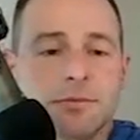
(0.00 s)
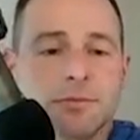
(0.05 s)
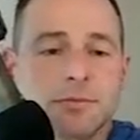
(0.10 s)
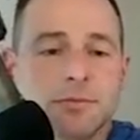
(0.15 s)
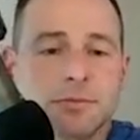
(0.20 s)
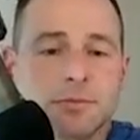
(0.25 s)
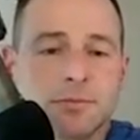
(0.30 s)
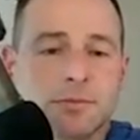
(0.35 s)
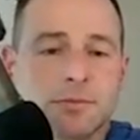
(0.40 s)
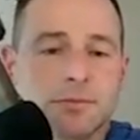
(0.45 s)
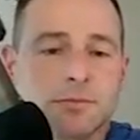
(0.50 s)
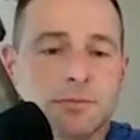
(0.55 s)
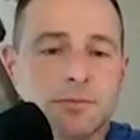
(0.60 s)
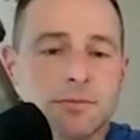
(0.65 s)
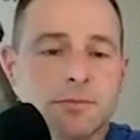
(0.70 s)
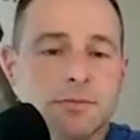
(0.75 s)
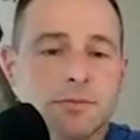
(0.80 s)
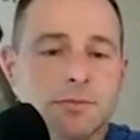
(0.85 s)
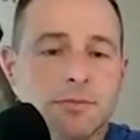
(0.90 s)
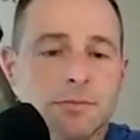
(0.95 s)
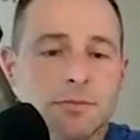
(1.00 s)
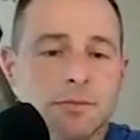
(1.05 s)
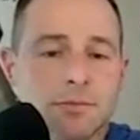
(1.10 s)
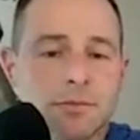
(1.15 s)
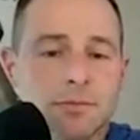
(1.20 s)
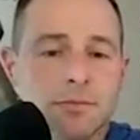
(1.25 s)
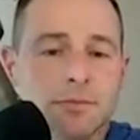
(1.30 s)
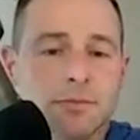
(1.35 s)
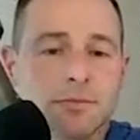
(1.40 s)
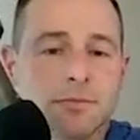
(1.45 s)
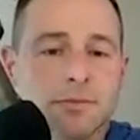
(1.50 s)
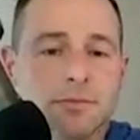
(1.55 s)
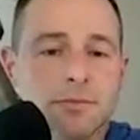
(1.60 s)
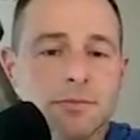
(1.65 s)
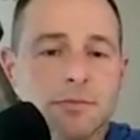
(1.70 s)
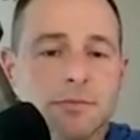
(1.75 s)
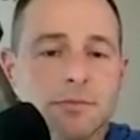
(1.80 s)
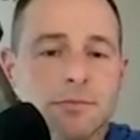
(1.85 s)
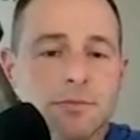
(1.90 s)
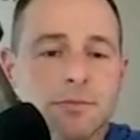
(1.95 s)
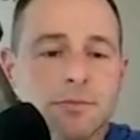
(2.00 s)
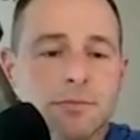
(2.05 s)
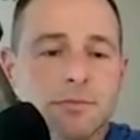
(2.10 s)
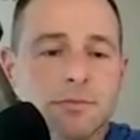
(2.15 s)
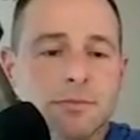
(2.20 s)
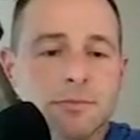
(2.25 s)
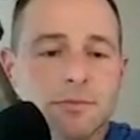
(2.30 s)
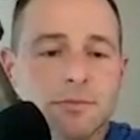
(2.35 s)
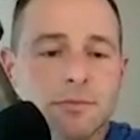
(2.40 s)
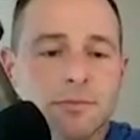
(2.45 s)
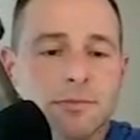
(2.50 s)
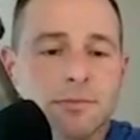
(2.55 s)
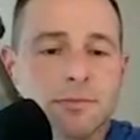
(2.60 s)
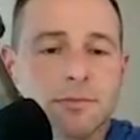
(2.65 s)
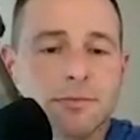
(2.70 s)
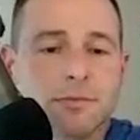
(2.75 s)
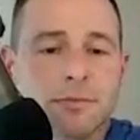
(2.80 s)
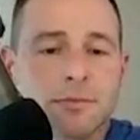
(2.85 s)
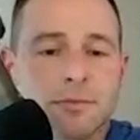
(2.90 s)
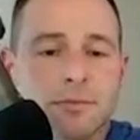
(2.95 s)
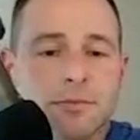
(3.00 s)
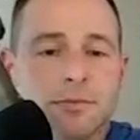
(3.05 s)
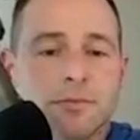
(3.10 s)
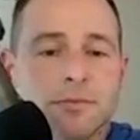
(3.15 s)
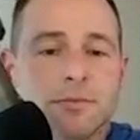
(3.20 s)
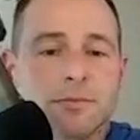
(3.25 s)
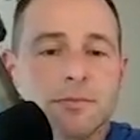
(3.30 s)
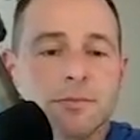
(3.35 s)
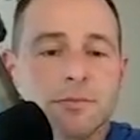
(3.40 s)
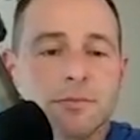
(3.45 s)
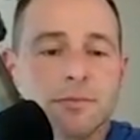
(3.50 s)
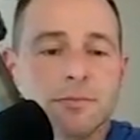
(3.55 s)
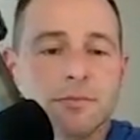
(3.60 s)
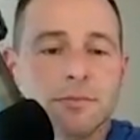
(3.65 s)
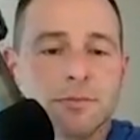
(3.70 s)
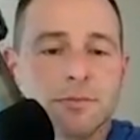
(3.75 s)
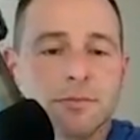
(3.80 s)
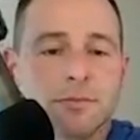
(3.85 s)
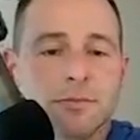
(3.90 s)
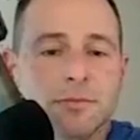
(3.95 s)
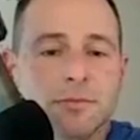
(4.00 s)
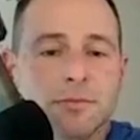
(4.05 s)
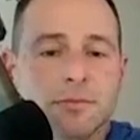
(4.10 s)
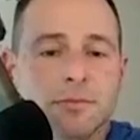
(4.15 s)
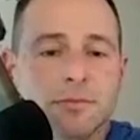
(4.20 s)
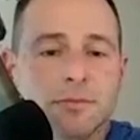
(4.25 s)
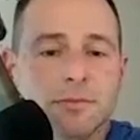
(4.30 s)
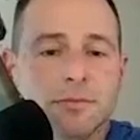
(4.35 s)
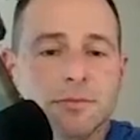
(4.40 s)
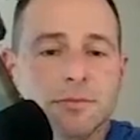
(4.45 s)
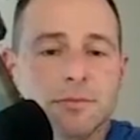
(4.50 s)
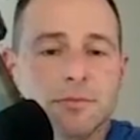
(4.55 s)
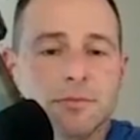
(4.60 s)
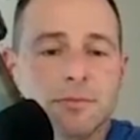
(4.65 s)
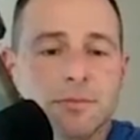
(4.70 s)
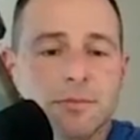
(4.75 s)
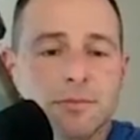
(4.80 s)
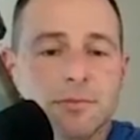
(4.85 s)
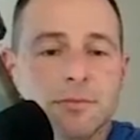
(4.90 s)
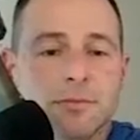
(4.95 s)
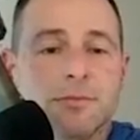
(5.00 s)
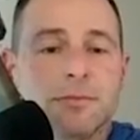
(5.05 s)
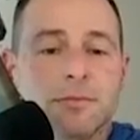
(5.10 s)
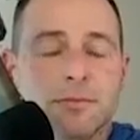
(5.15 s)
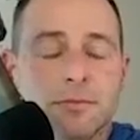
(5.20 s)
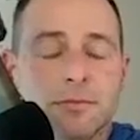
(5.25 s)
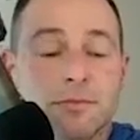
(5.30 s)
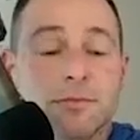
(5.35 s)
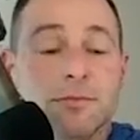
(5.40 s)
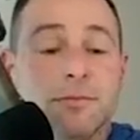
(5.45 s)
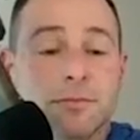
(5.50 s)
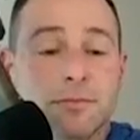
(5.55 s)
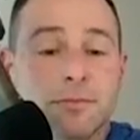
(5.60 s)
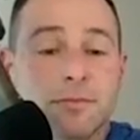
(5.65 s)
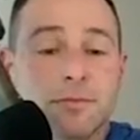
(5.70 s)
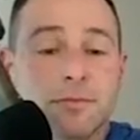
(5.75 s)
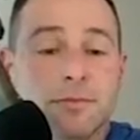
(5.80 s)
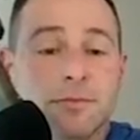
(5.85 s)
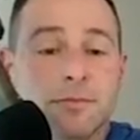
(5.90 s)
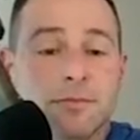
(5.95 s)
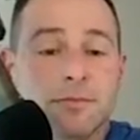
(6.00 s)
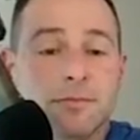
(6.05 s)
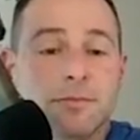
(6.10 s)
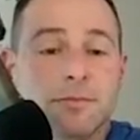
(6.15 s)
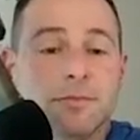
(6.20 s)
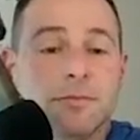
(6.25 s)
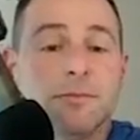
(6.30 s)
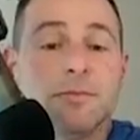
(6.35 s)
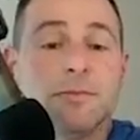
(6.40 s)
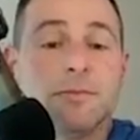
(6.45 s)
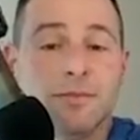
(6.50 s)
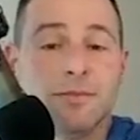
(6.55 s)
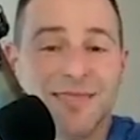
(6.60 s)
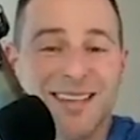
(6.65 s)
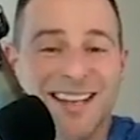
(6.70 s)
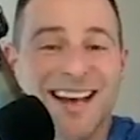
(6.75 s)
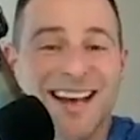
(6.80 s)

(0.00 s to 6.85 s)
No words are spoken by the person on screen.